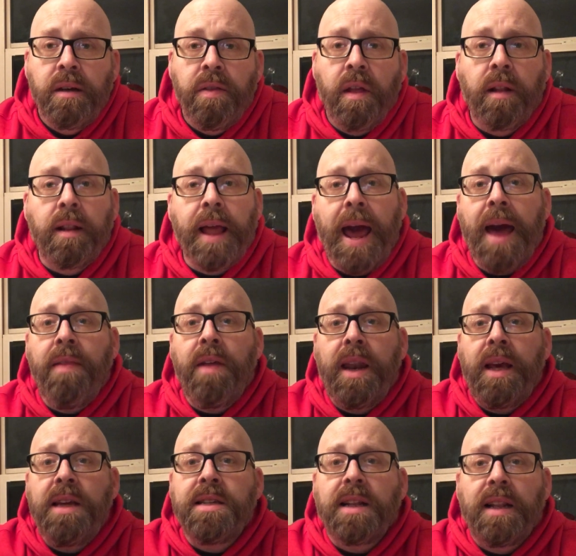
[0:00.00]
The land that
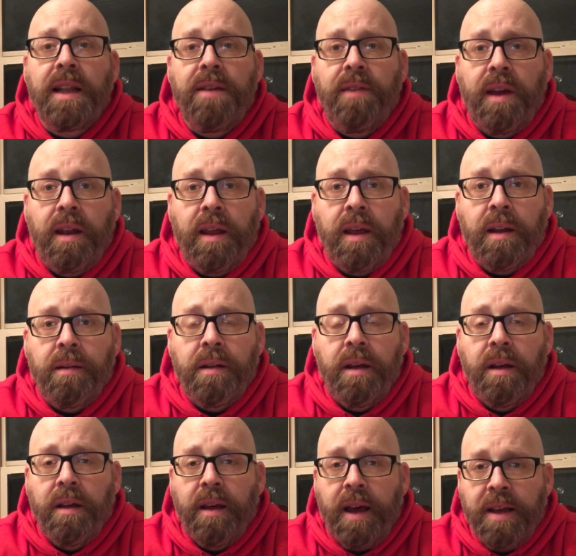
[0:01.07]
he's living in
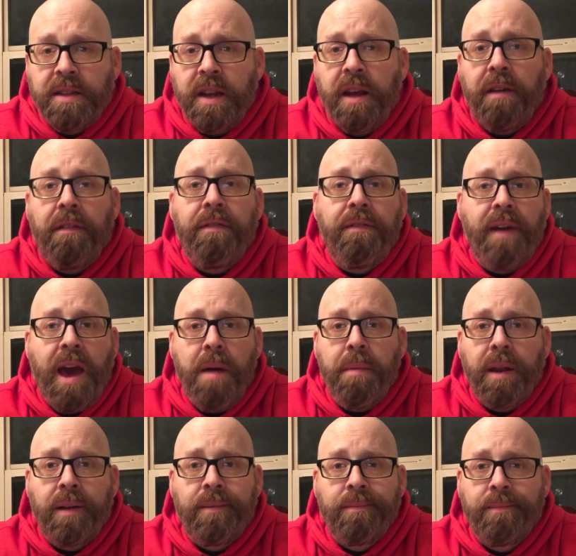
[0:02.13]
is in a
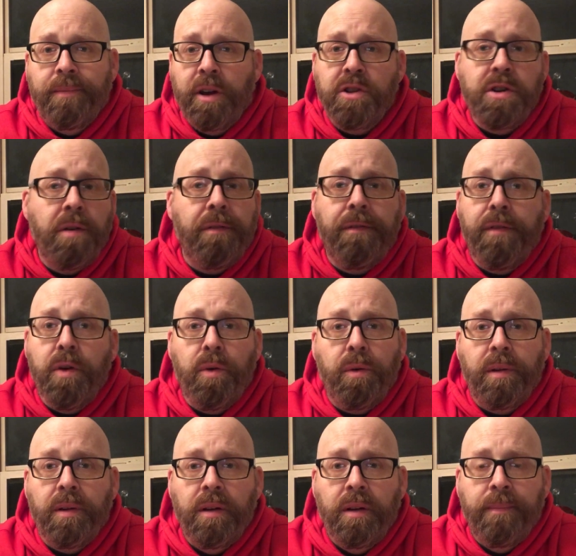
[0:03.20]
famine. There's no food.